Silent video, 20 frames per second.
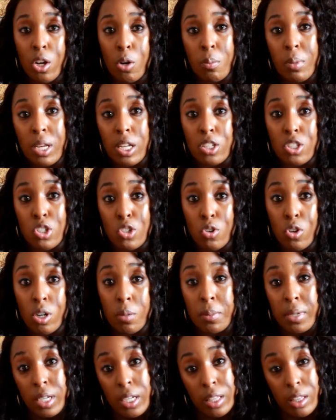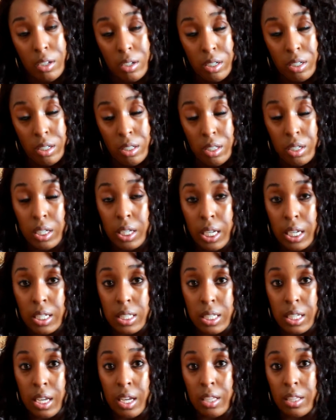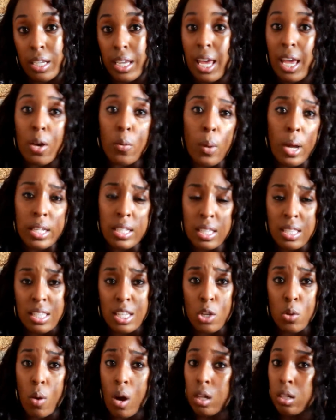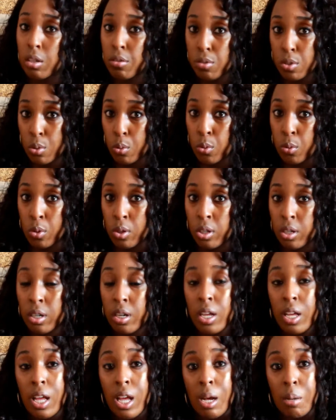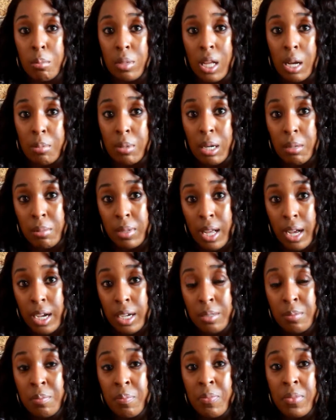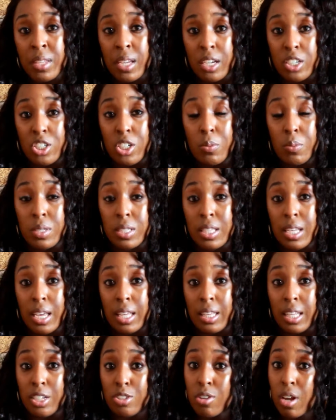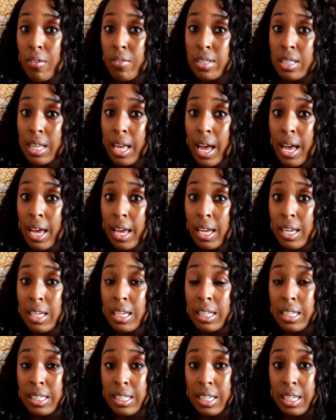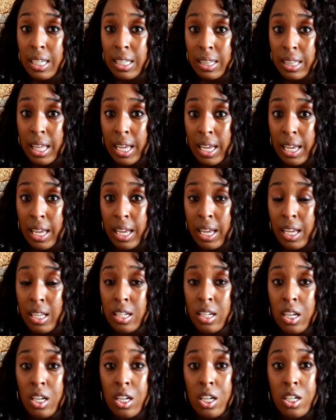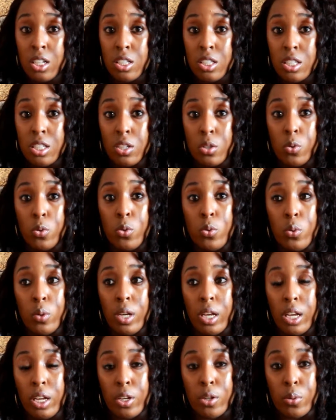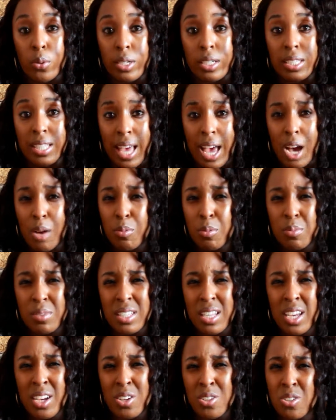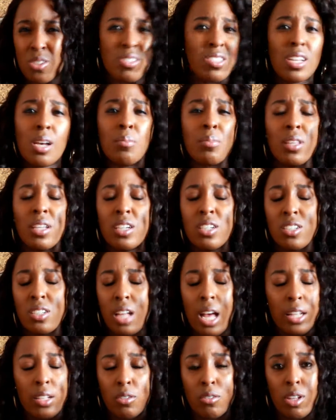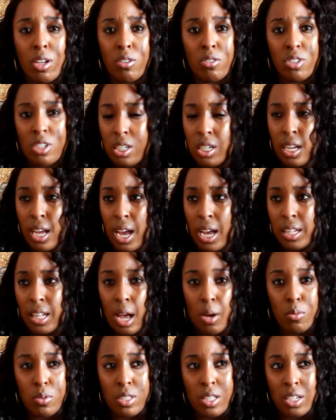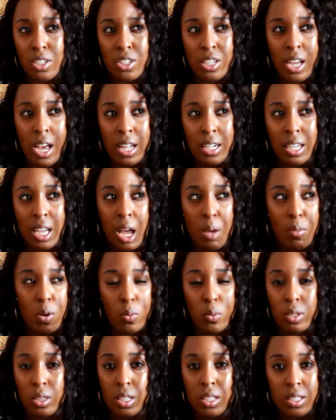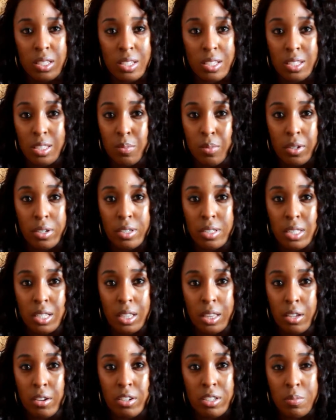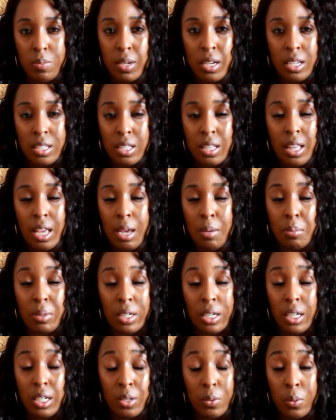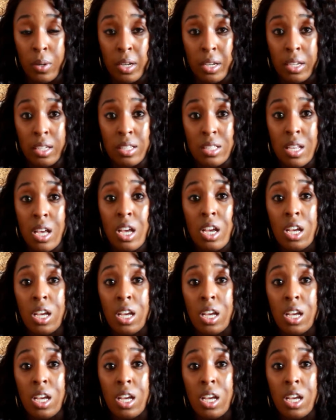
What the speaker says: know, me and Stormy, they're kid together, can't wait to see you all on tour, blah blah blah. And she was saying that Travis Scott did that to increase album sales or something. I don't know. I would say she kind of came up with this conspiracy theorist because of that. But anyways,